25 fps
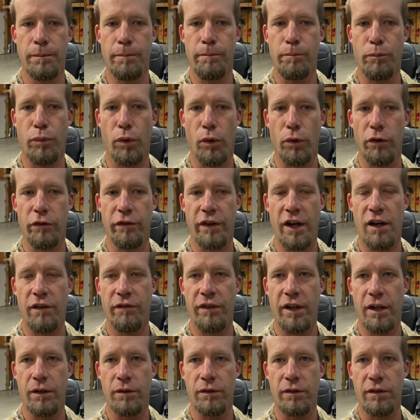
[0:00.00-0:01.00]
pull the valve
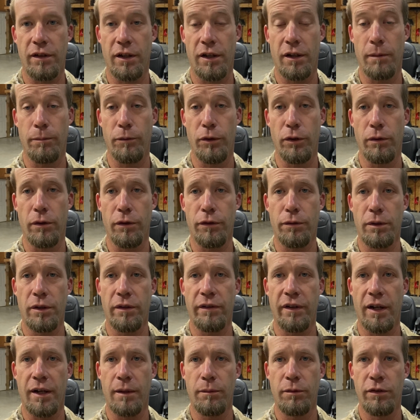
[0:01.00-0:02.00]
out. I ended up doing it 3
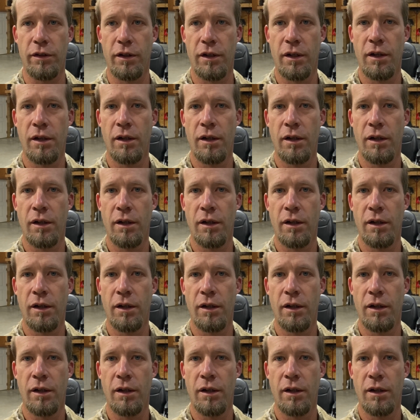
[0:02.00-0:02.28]
times.